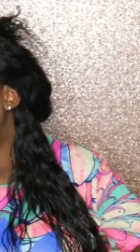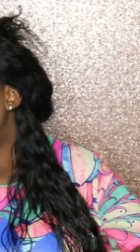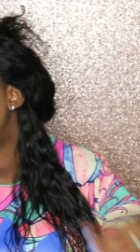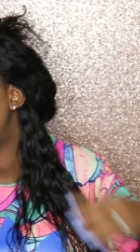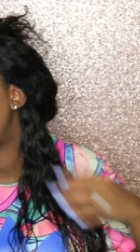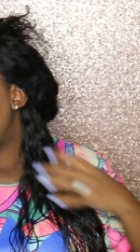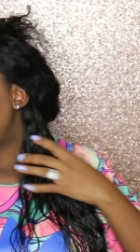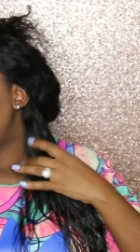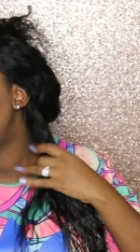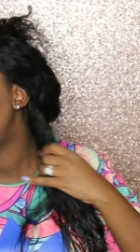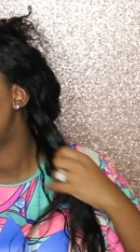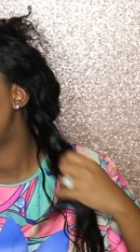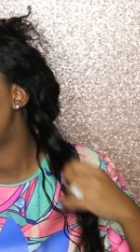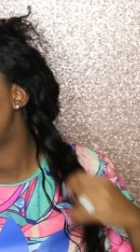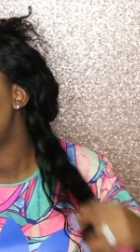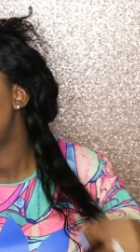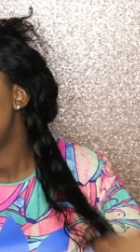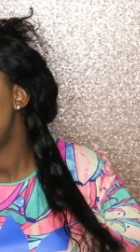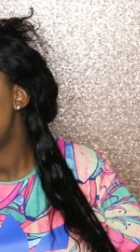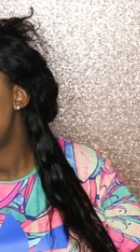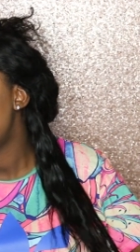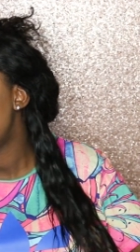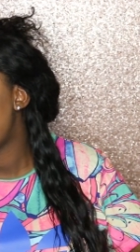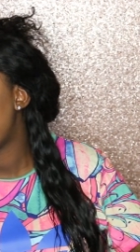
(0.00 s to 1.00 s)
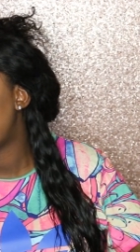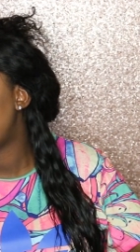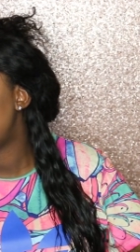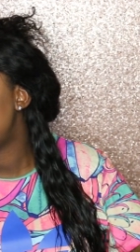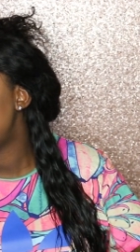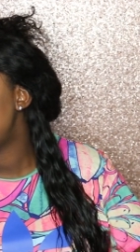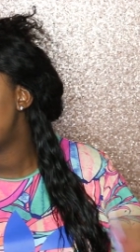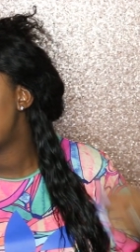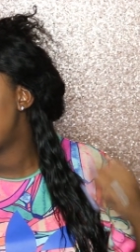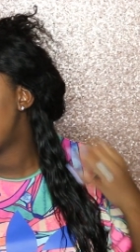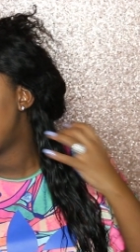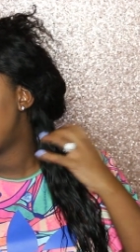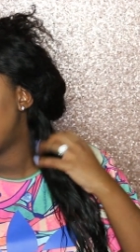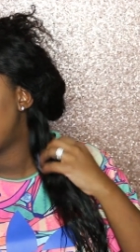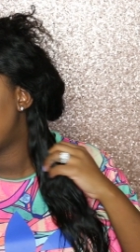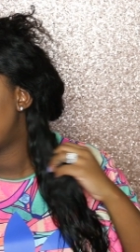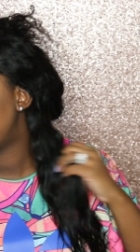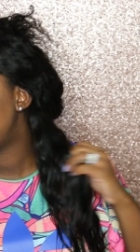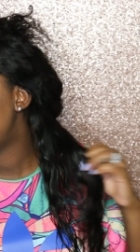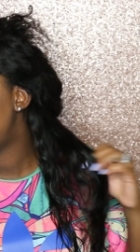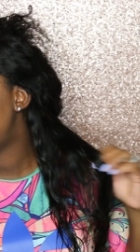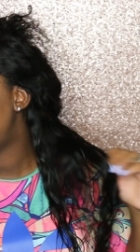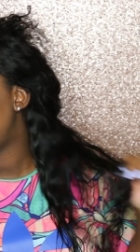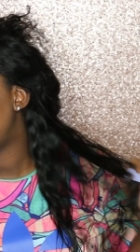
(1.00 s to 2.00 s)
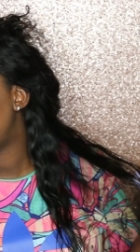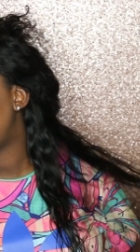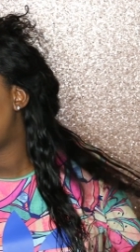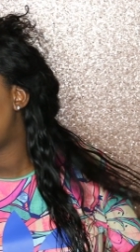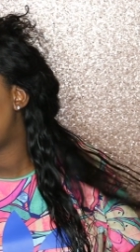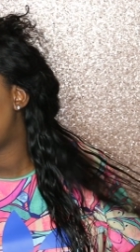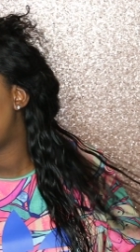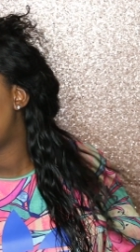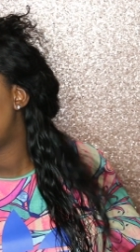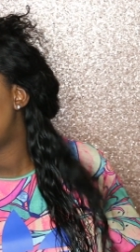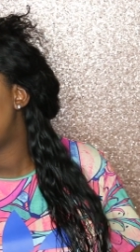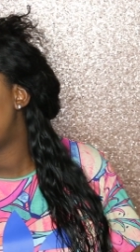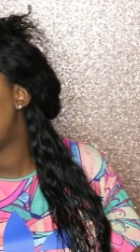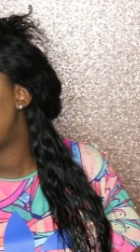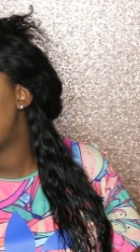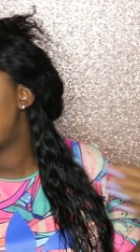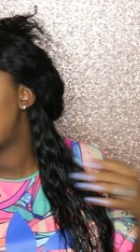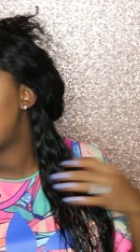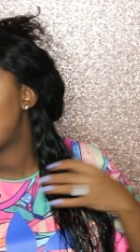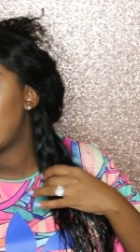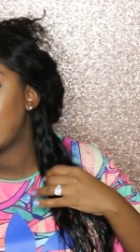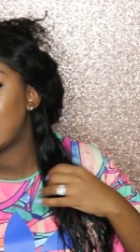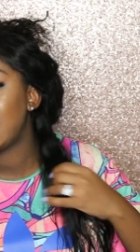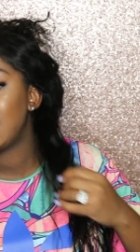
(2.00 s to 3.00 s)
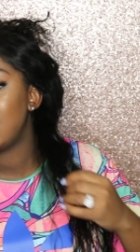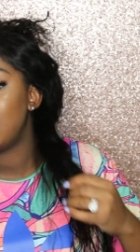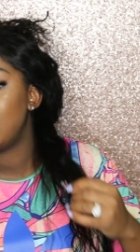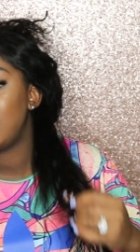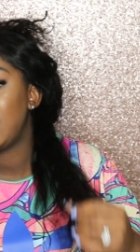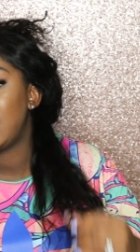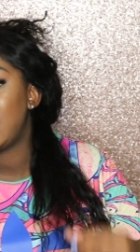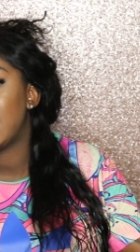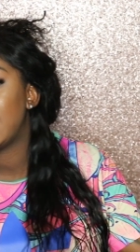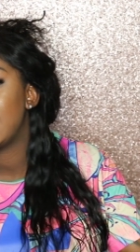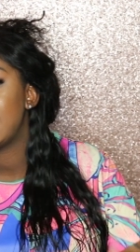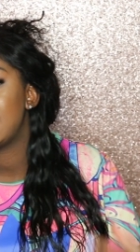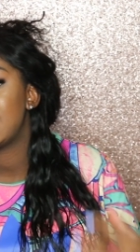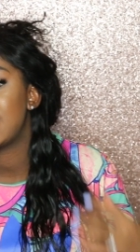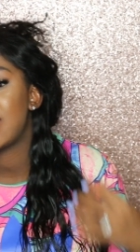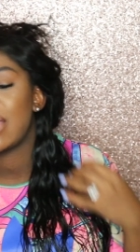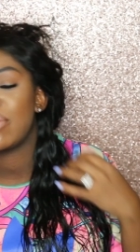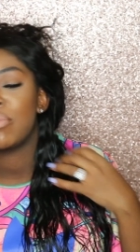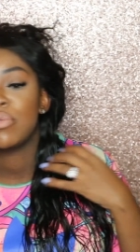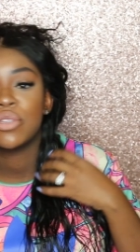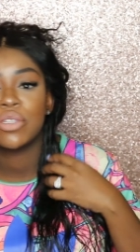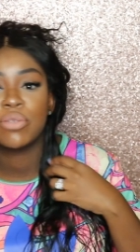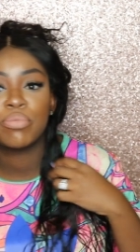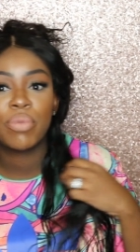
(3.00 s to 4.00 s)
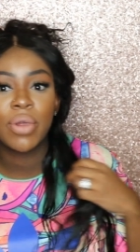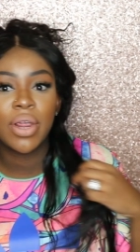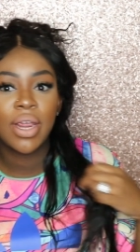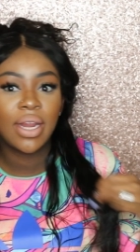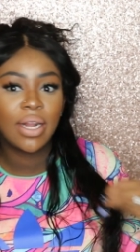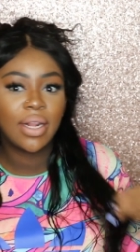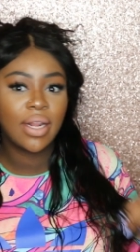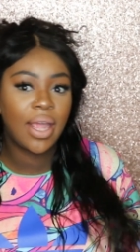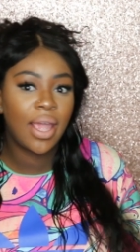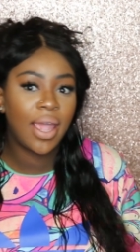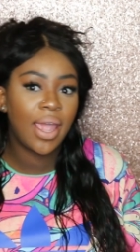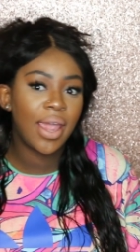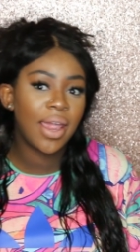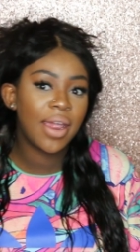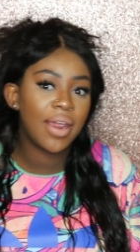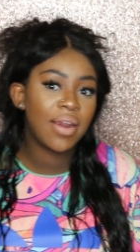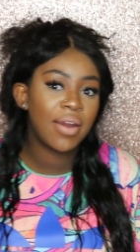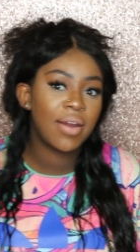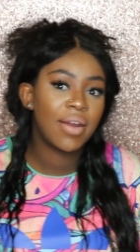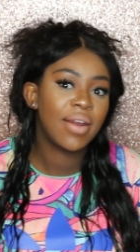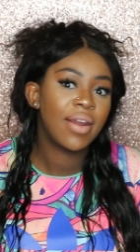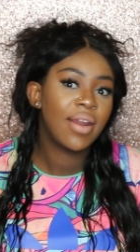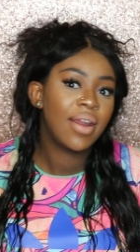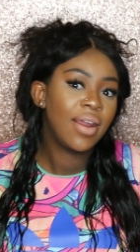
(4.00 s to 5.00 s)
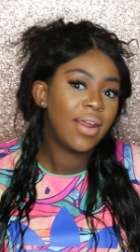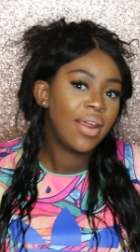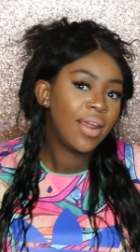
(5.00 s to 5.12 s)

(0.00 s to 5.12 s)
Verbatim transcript: Texture. I was nervous there for a quick second because I was spraying the hair